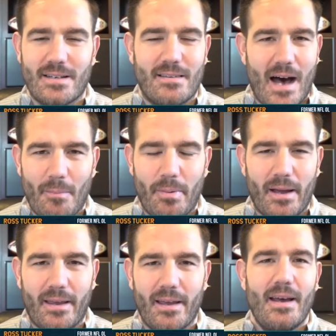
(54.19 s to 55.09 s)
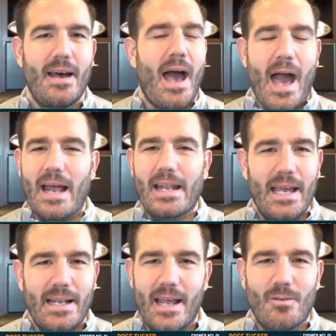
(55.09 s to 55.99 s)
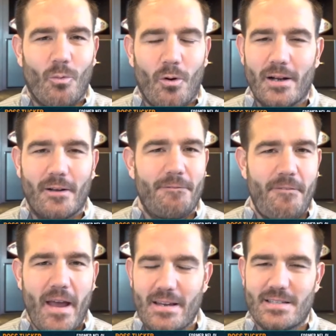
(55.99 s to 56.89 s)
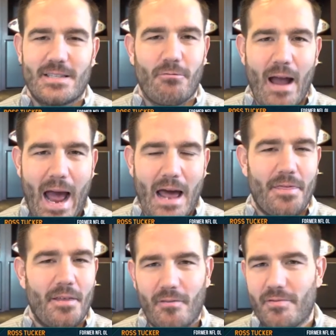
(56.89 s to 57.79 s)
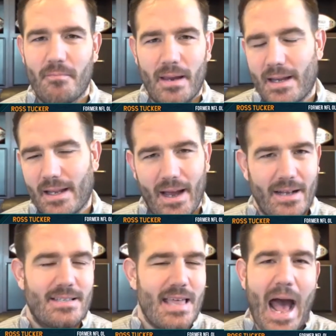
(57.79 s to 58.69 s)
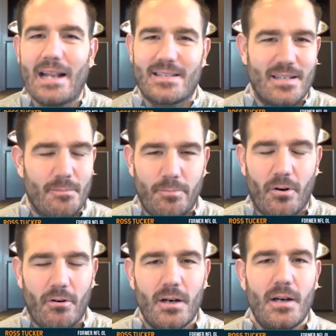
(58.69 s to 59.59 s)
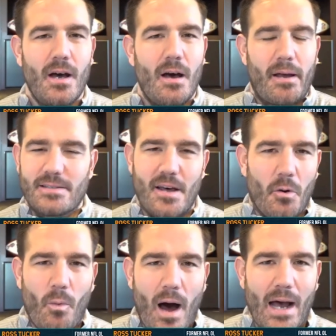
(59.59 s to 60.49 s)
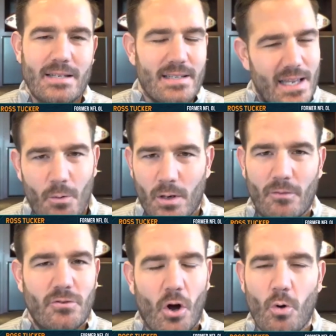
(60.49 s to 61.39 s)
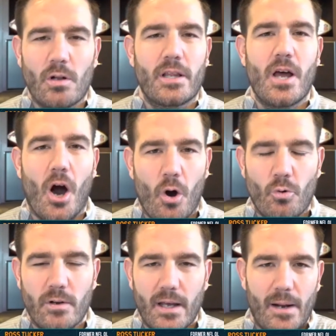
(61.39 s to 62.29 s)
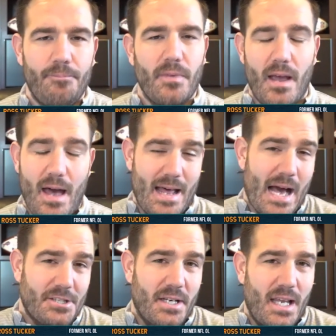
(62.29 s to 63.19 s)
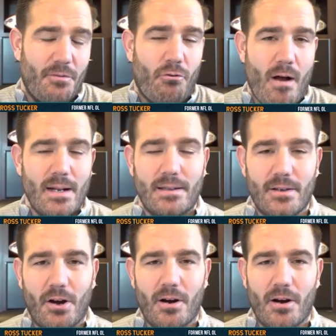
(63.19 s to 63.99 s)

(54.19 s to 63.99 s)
topic and he didn't want to face the wrath of the media. It's that simple because otherwise he would have totally owned it. And I actually give credit to Kirk